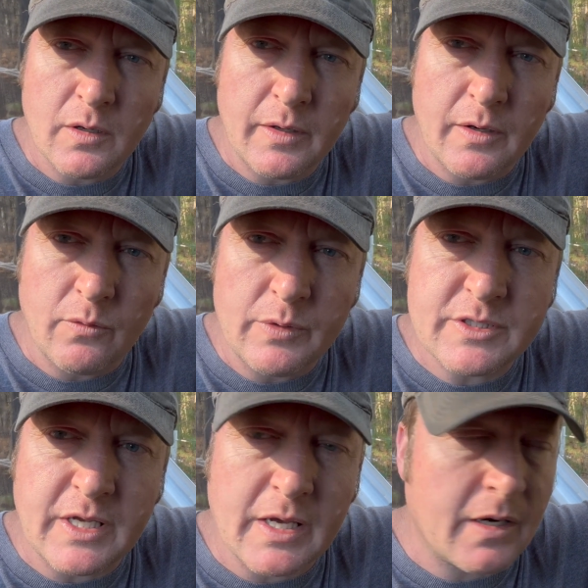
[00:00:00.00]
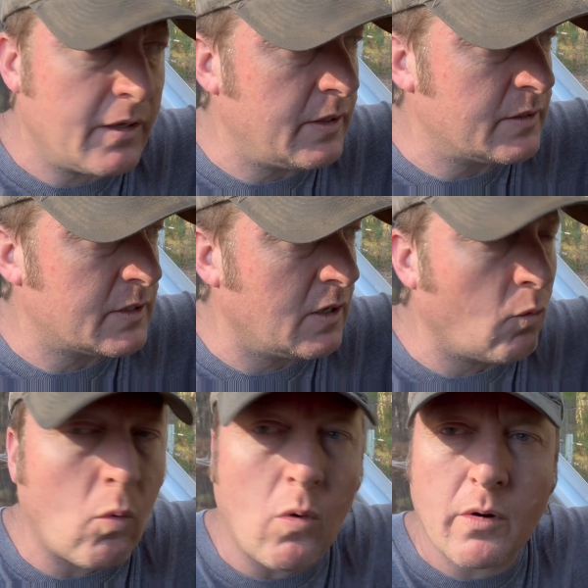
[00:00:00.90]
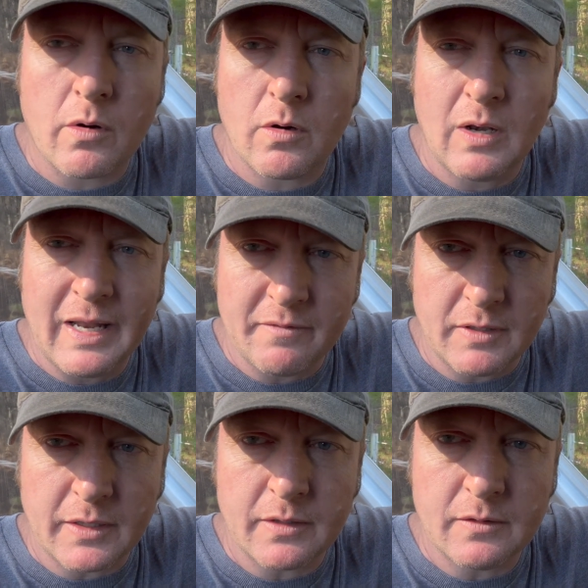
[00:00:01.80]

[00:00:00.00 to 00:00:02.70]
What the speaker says: in Louisiana, is water leveling.